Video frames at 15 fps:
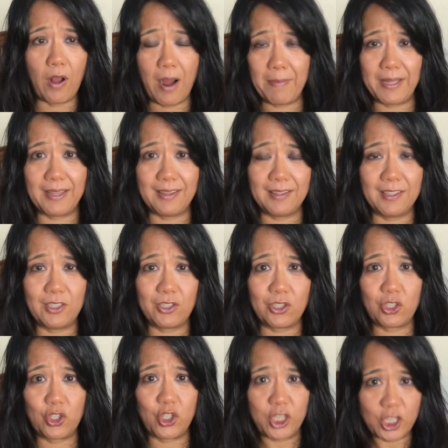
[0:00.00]
I mean,
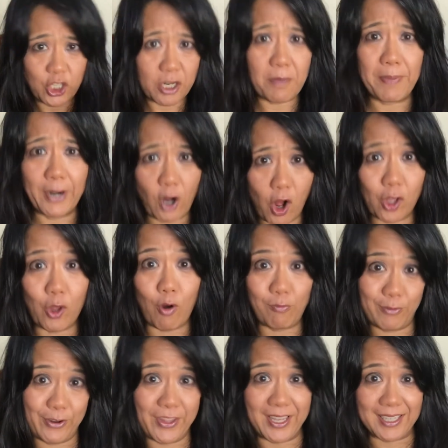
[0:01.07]
she should have been all
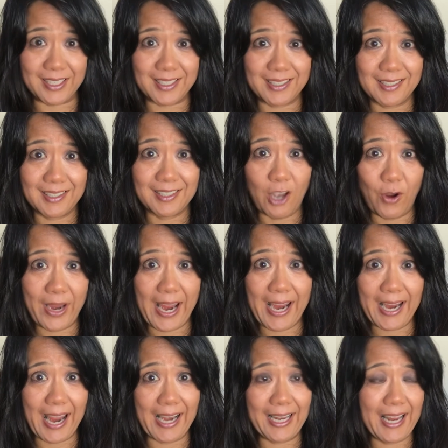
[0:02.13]
over this,
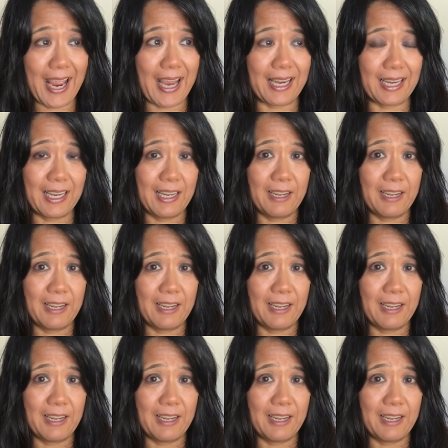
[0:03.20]
okay? And again,